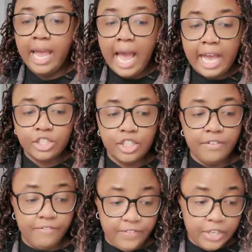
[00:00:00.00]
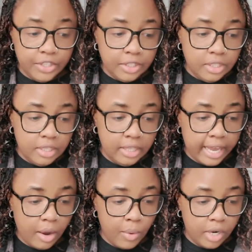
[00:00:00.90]
I actually feel
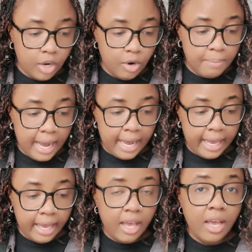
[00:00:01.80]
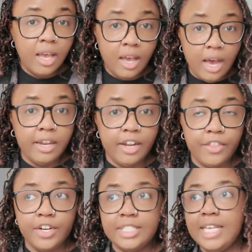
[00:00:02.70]
like I want to go buy
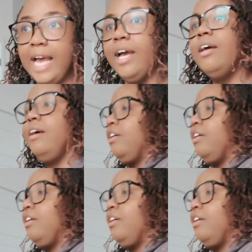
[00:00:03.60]
another set